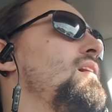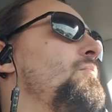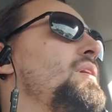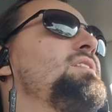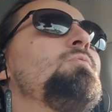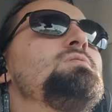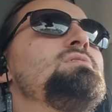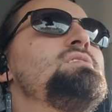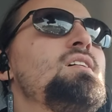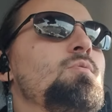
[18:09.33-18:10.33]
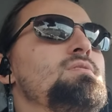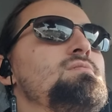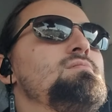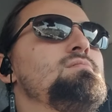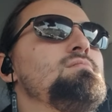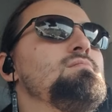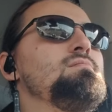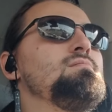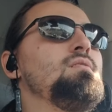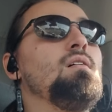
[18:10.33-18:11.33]
But there was a sequence,
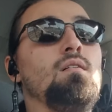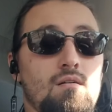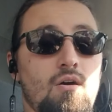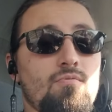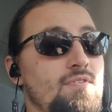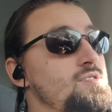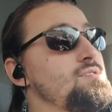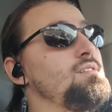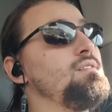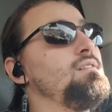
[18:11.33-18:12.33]
first,